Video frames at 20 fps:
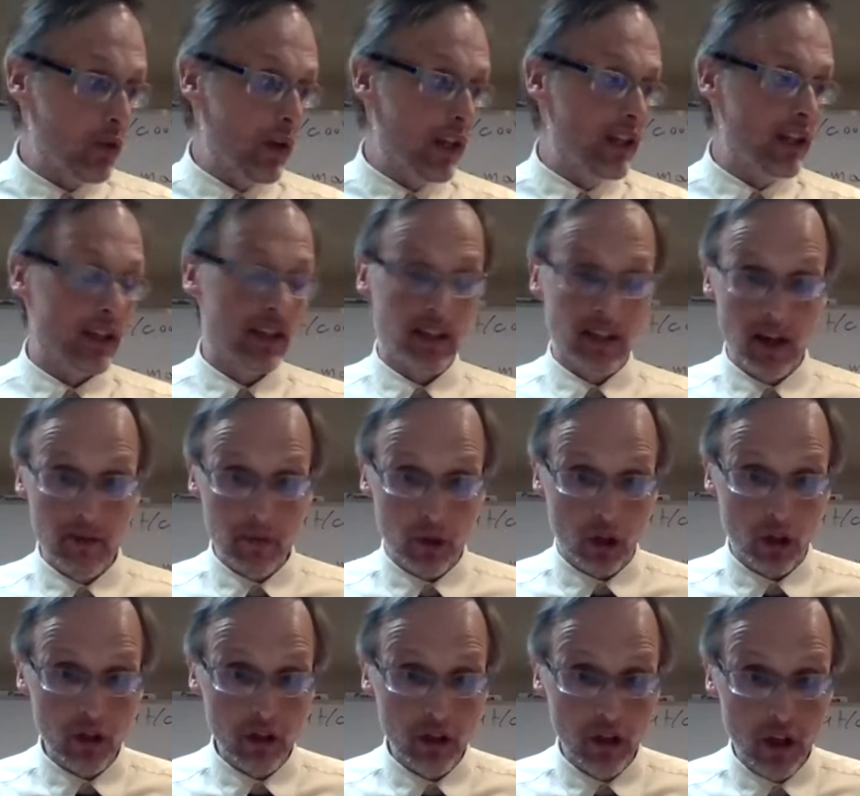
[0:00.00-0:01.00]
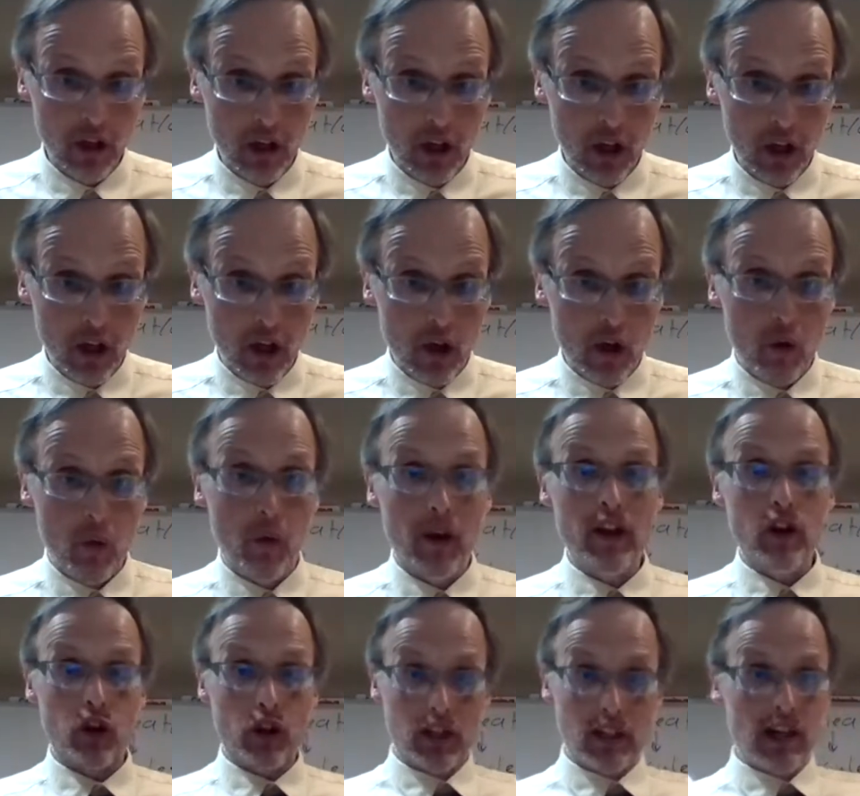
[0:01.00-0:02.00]
So in the summer, when
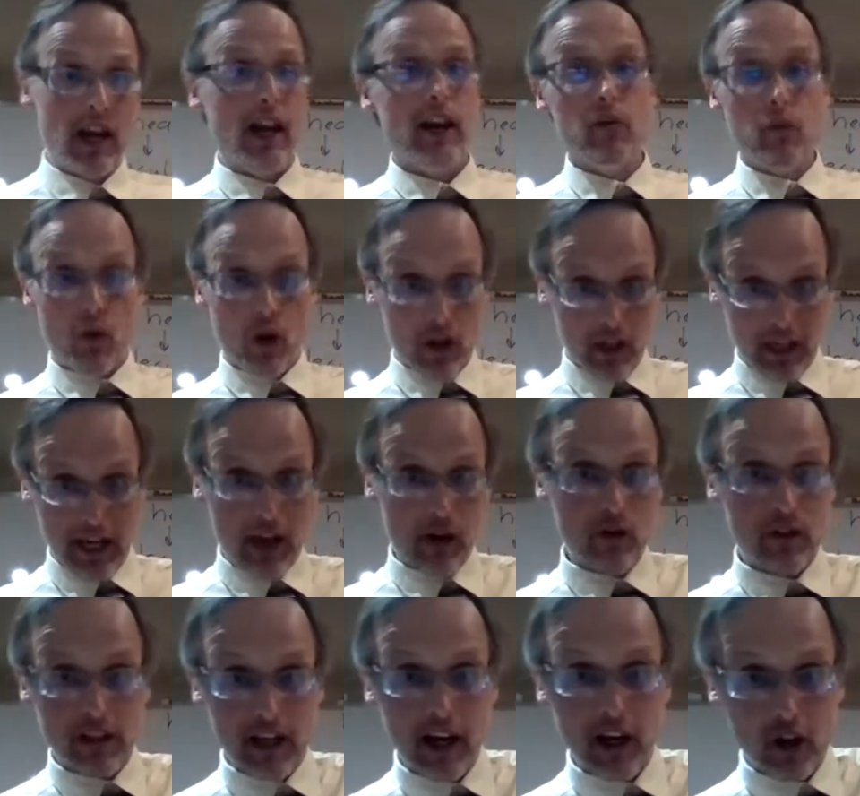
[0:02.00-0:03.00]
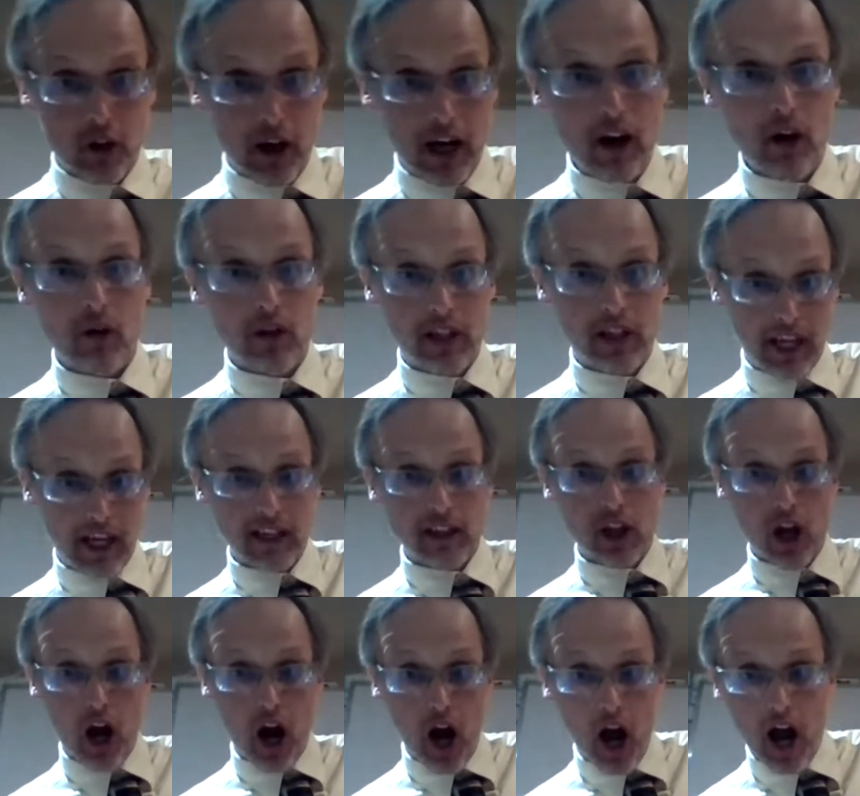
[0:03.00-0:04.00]
your sidewalk outside your house gets
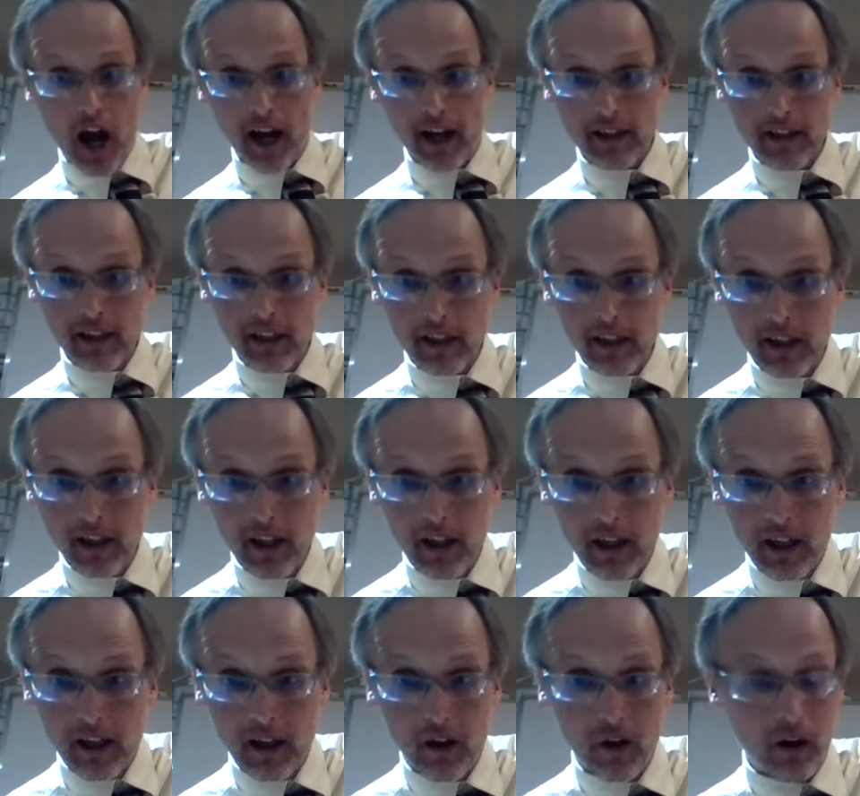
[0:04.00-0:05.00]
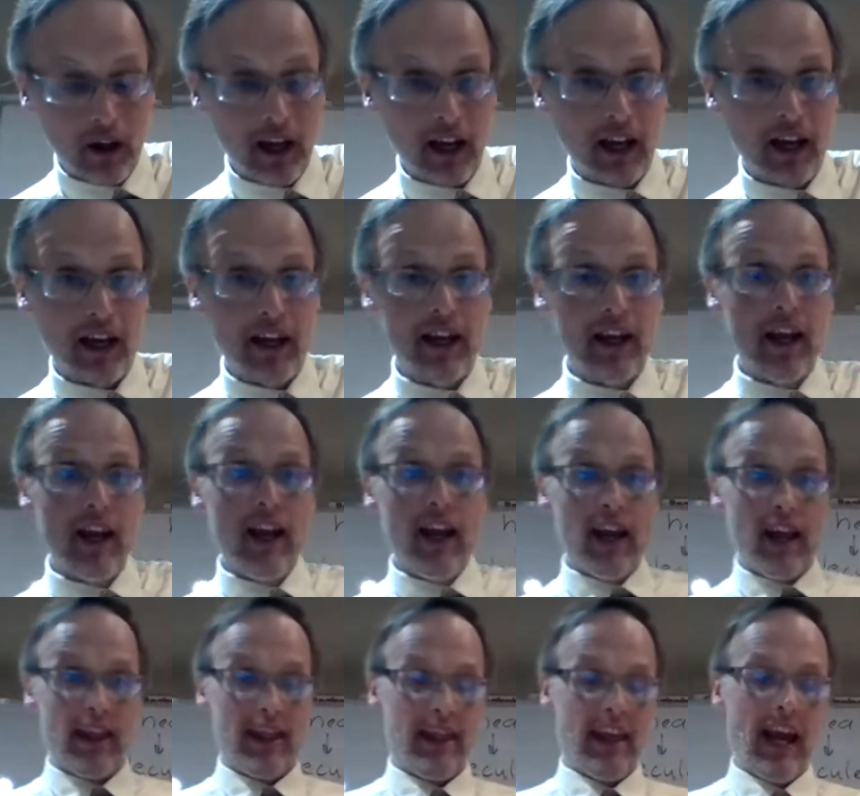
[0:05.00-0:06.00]
hot, okay,
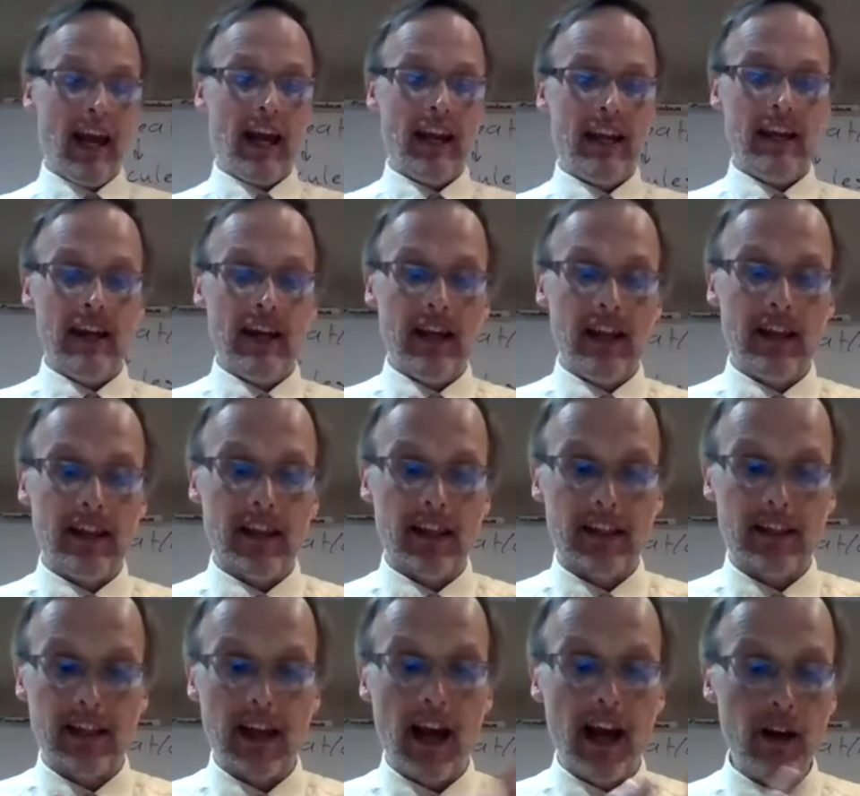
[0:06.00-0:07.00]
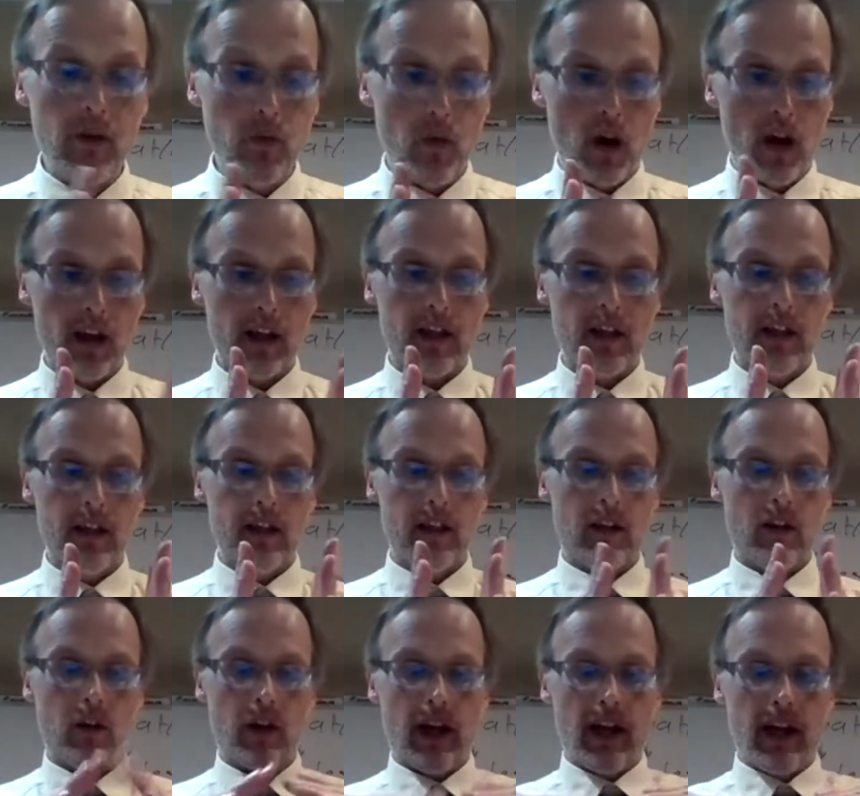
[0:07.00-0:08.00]
then the sidewalk,
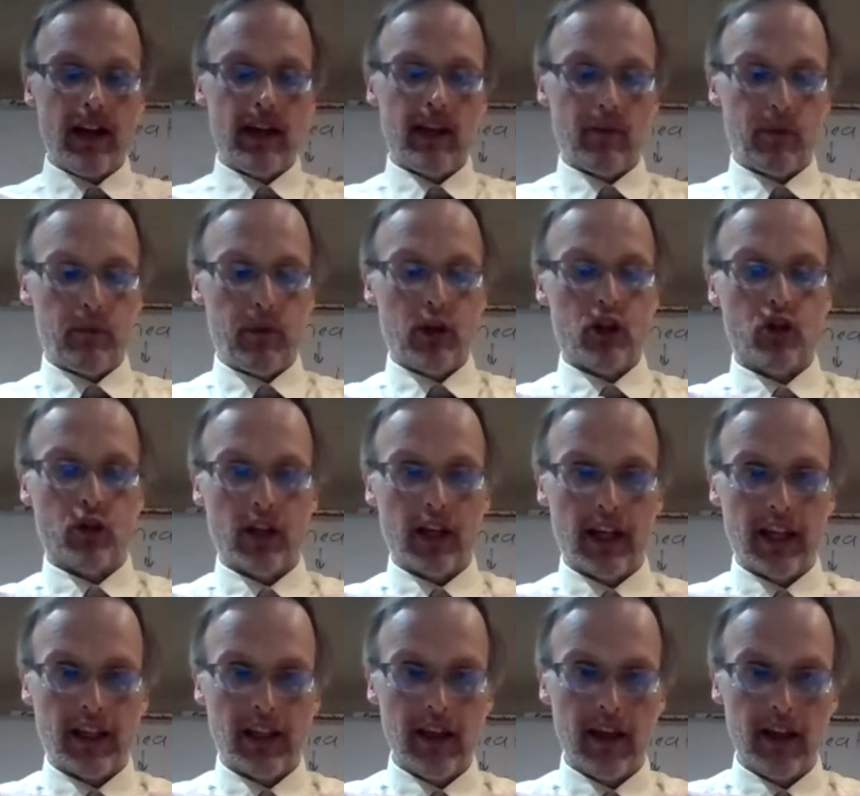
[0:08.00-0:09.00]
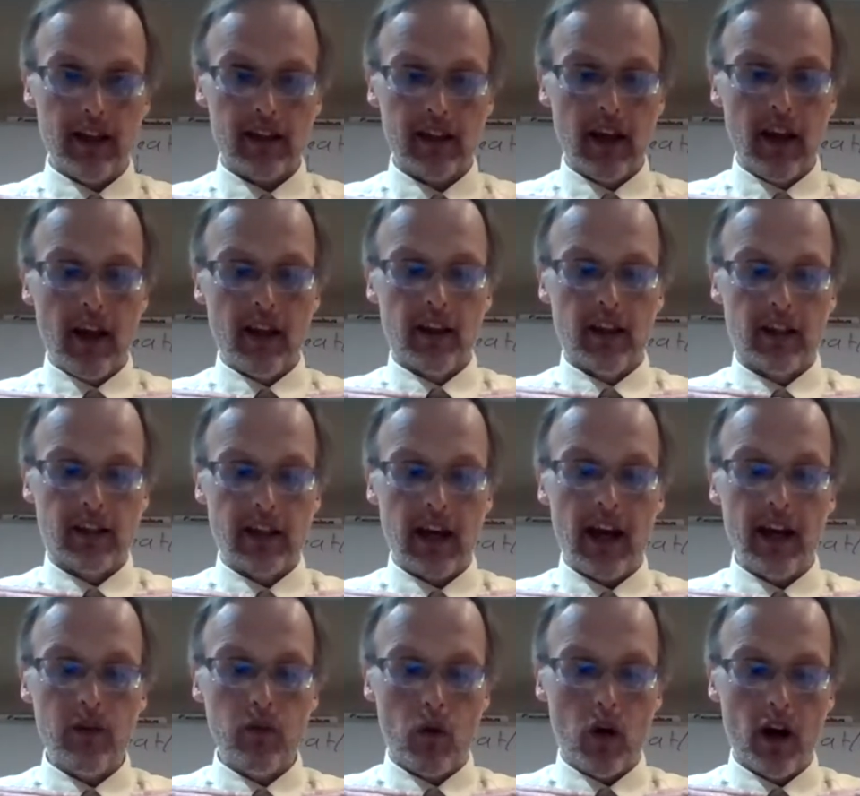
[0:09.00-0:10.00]
okay, you can picture it like this, the
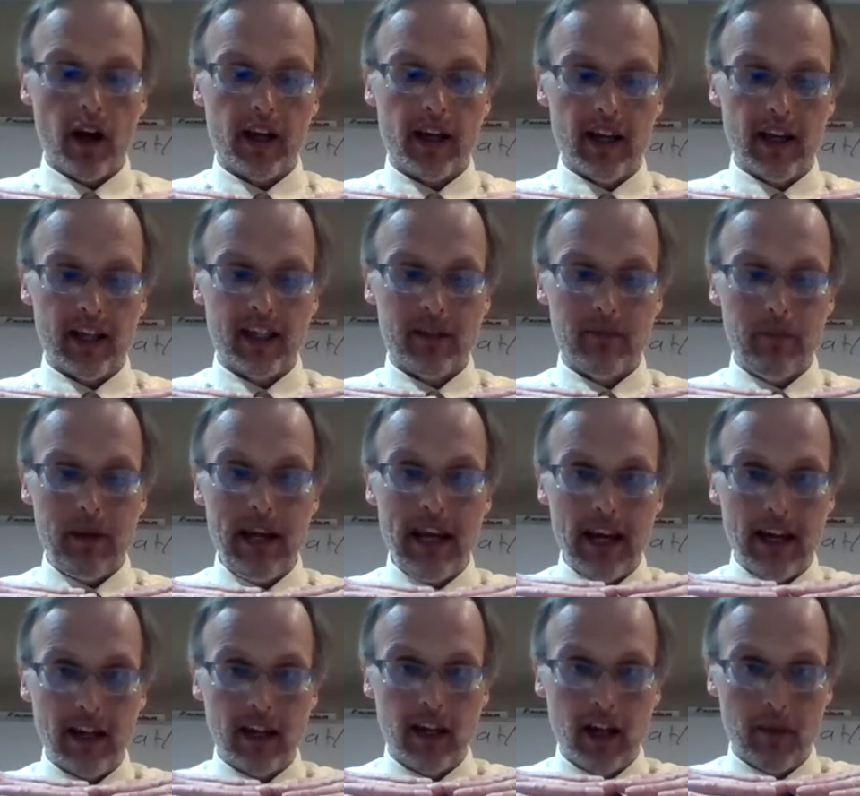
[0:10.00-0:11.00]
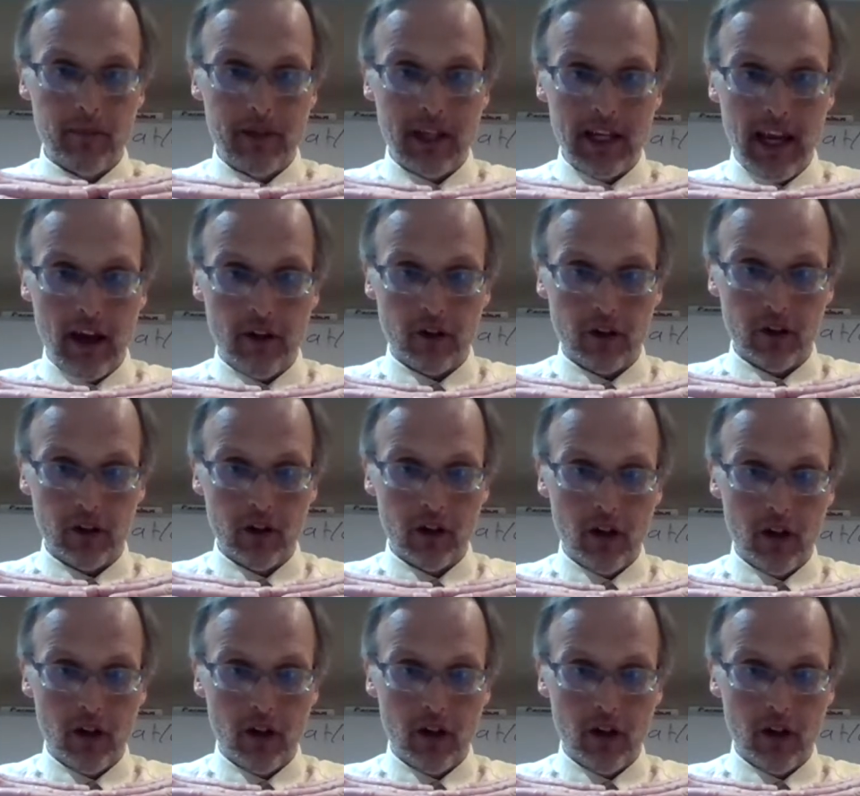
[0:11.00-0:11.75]
sidewalk can expand and come together.